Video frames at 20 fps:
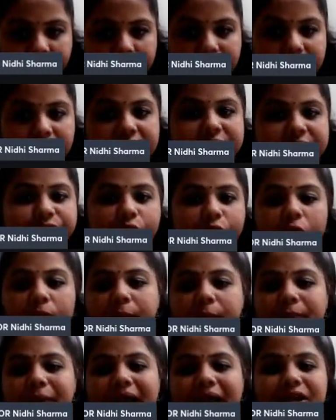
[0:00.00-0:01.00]
This
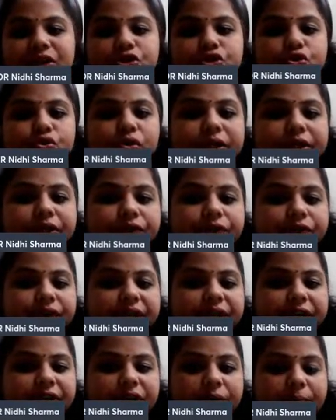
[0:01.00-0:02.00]
form applies to
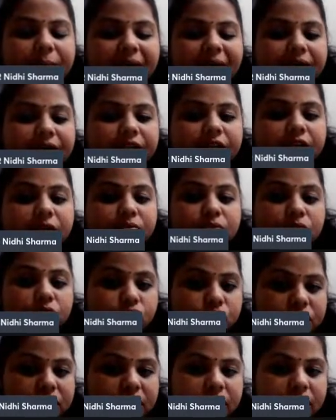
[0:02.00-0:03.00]
literary, dramatic,
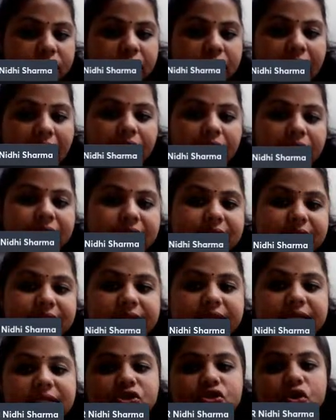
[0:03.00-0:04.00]
musical,
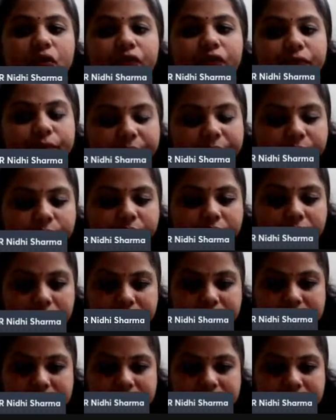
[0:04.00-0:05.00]
artistic, and software
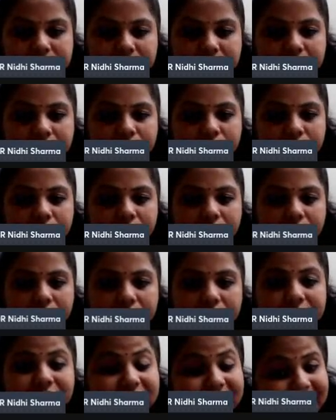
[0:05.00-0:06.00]
works.
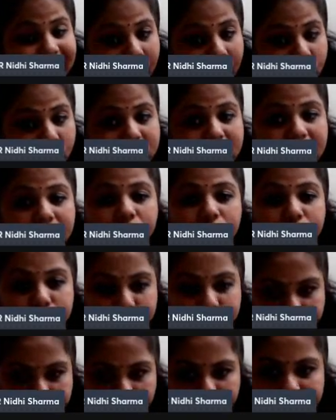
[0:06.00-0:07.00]
The sounds are
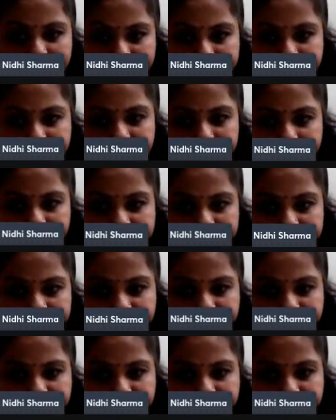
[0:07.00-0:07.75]
also protected here.